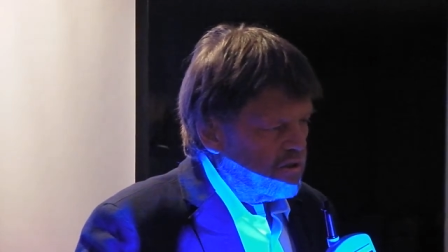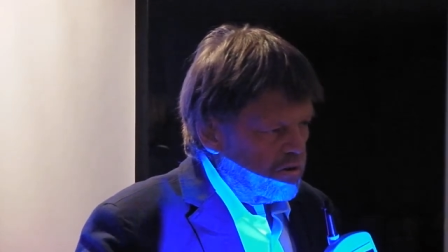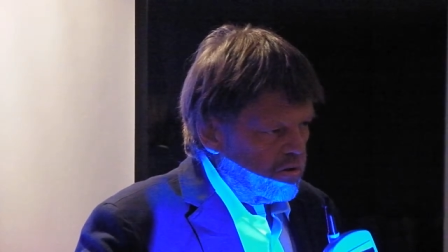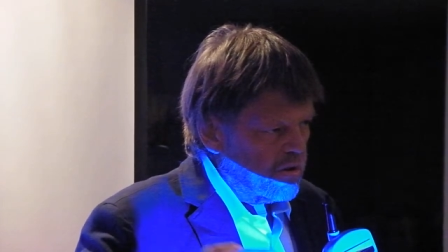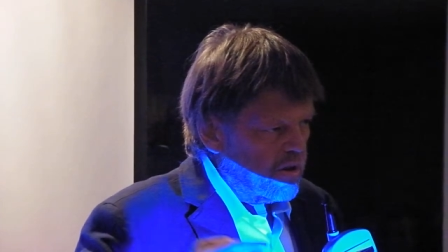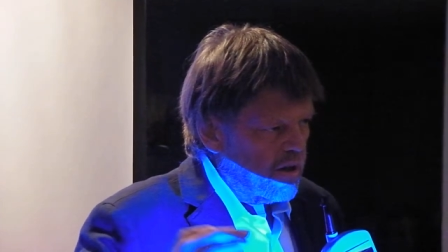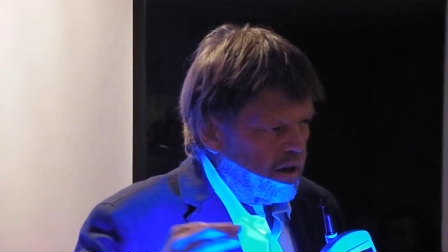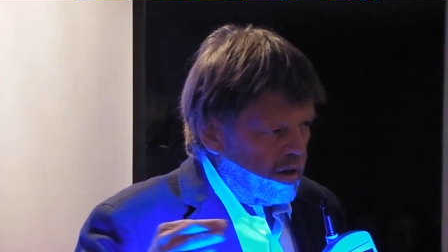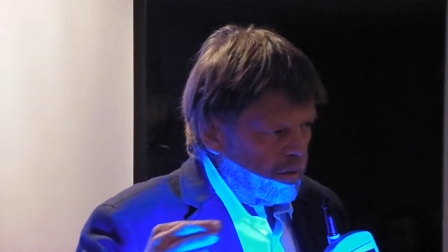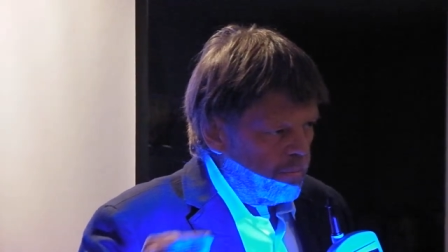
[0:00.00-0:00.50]
to
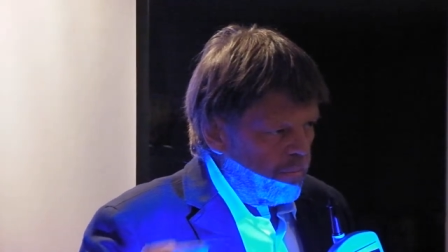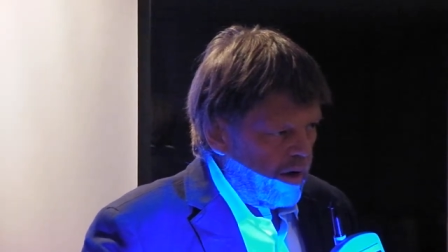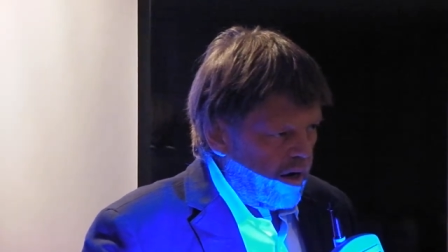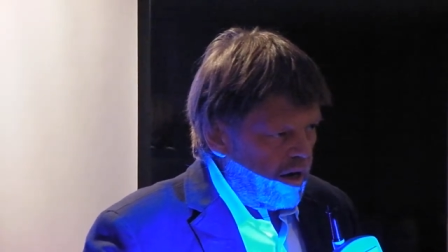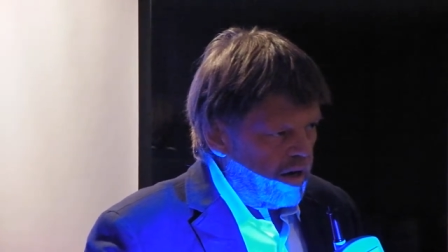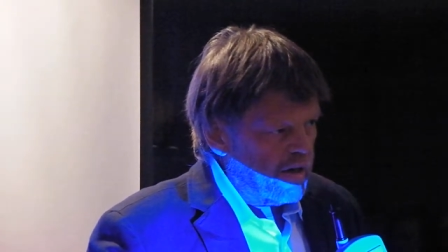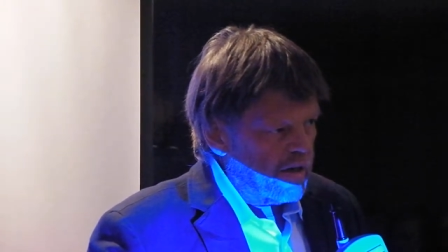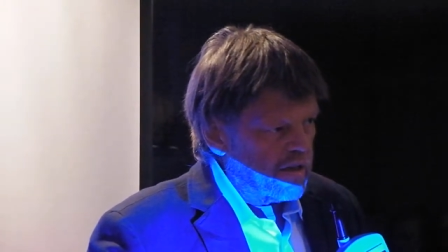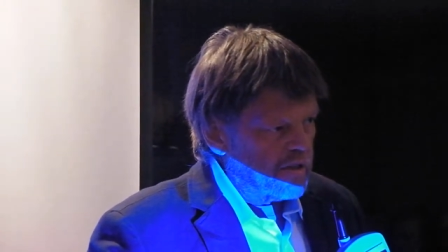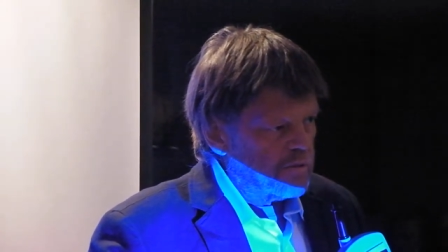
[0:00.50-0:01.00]
the
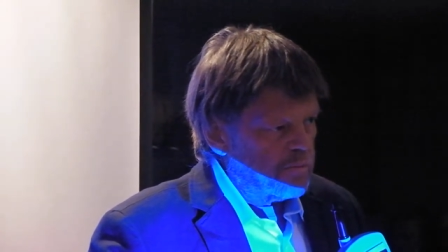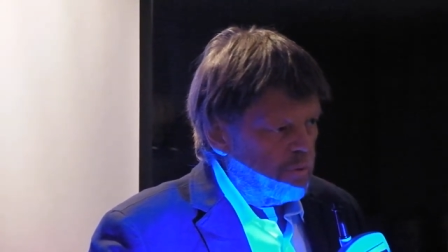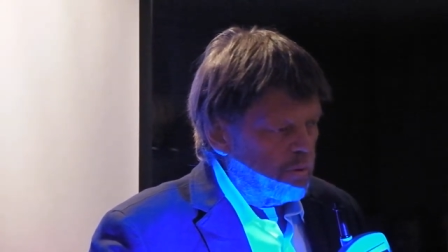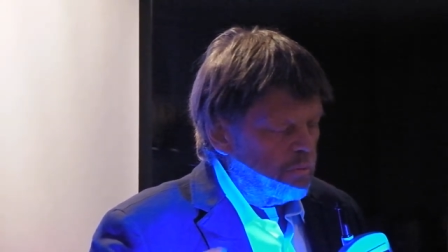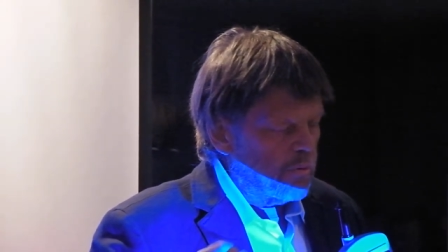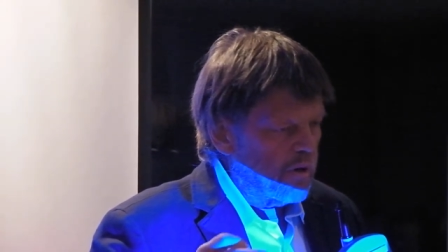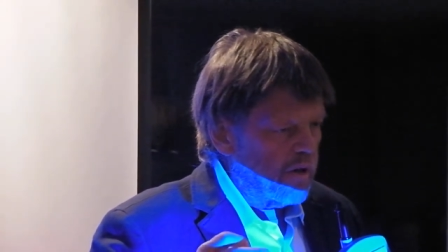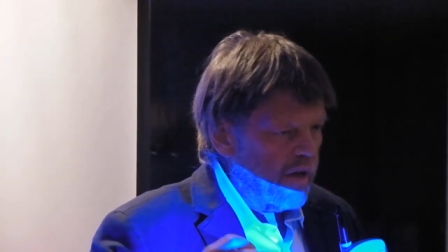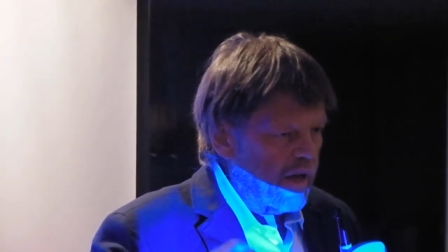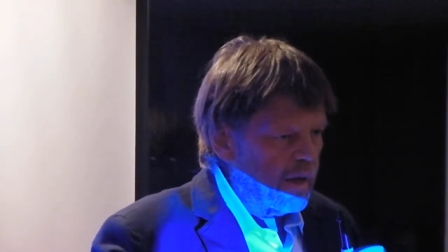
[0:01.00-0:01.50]
harmonics, what
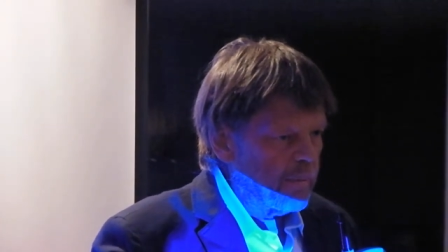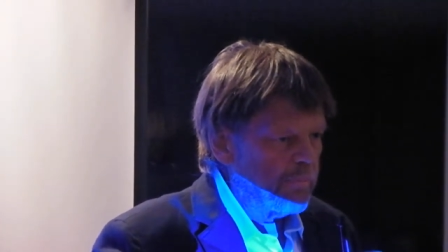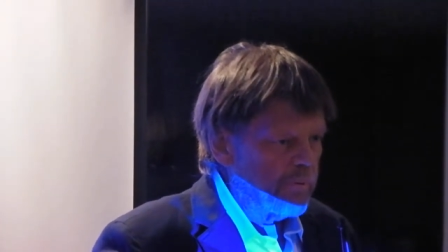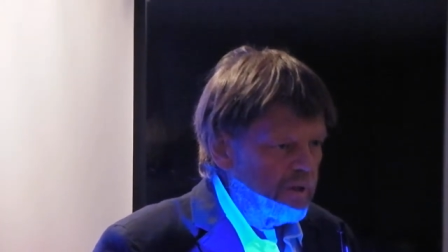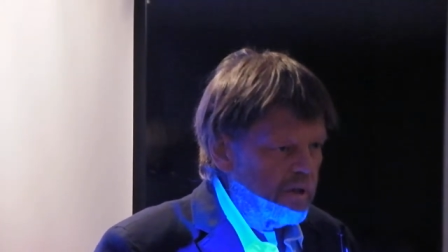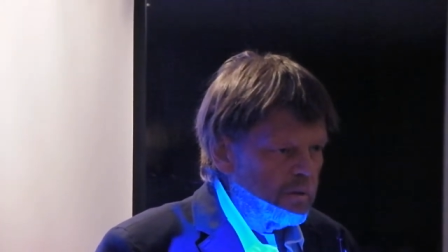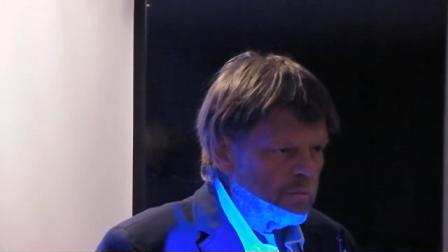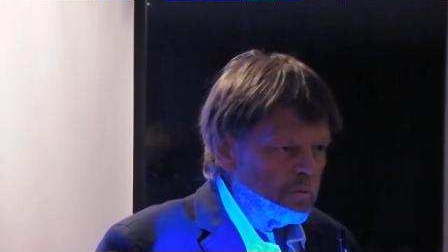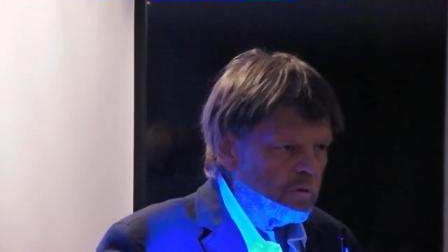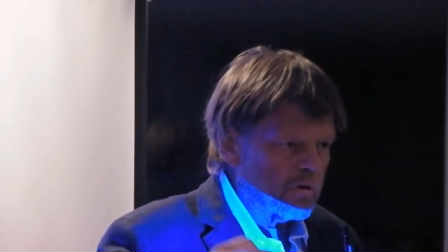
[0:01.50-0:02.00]
will happen,
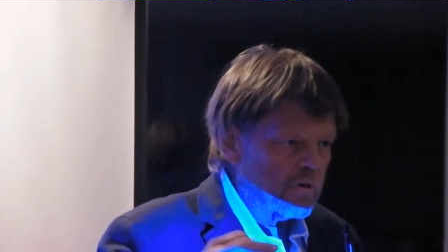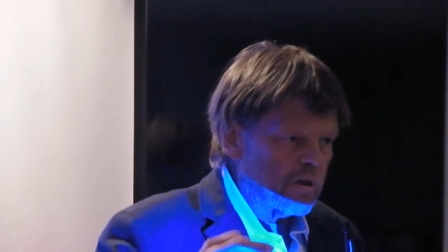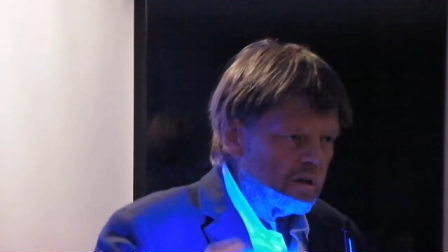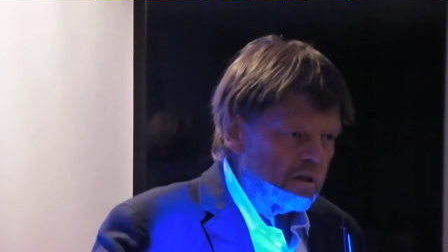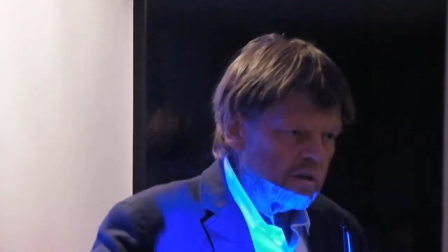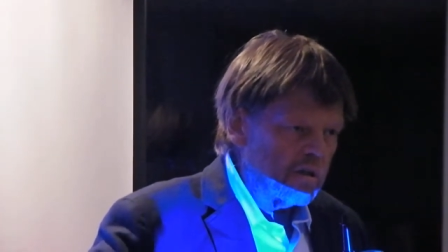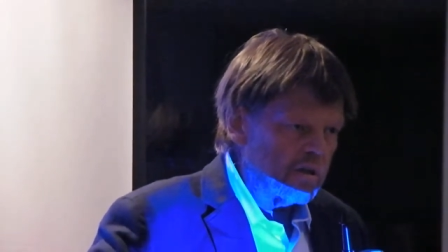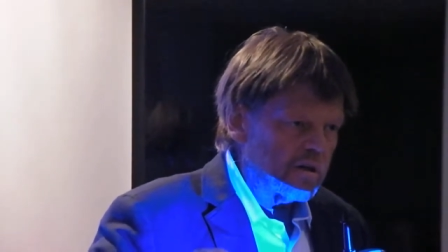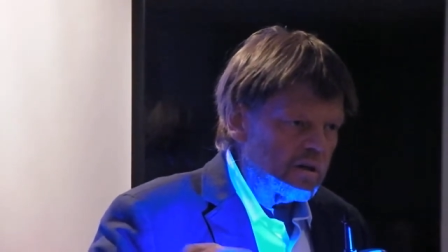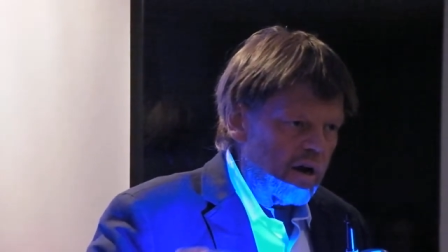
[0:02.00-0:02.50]
it will
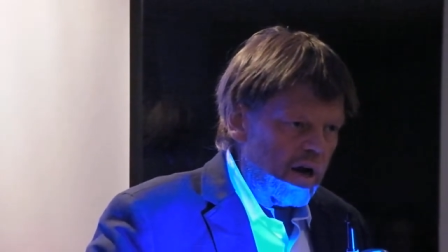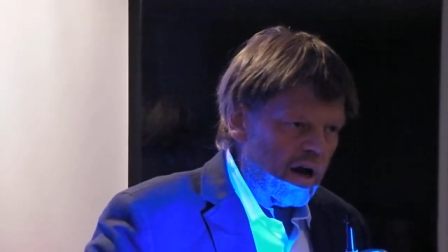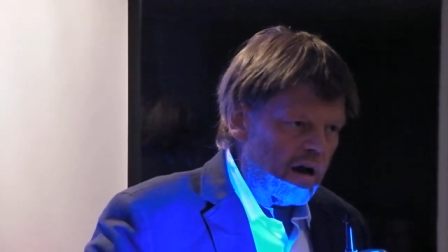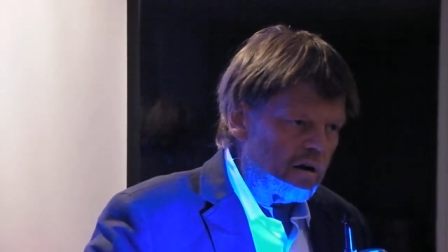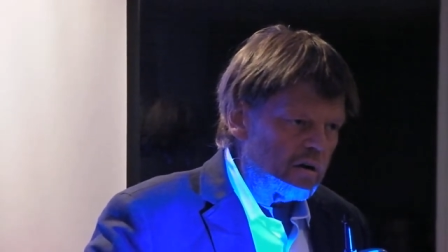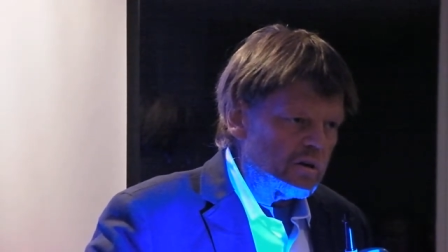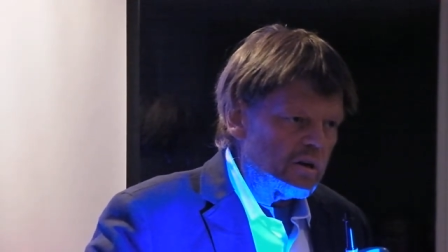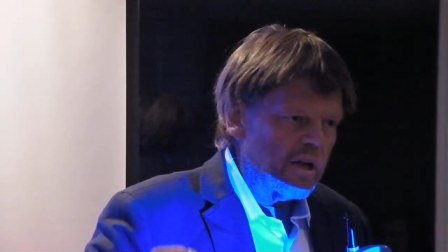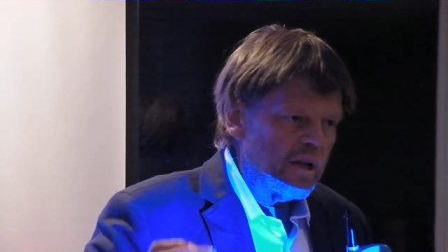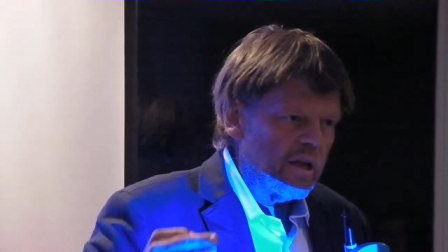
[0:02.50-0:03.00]
clear
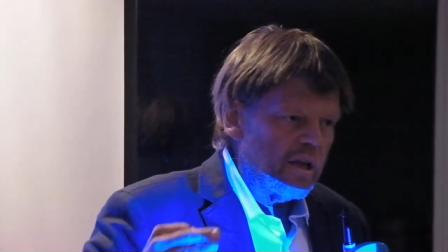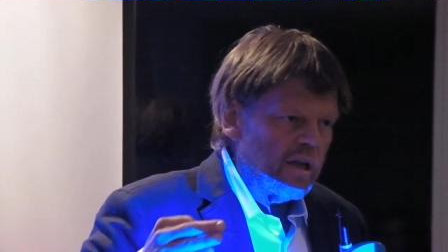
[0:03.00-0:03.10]
out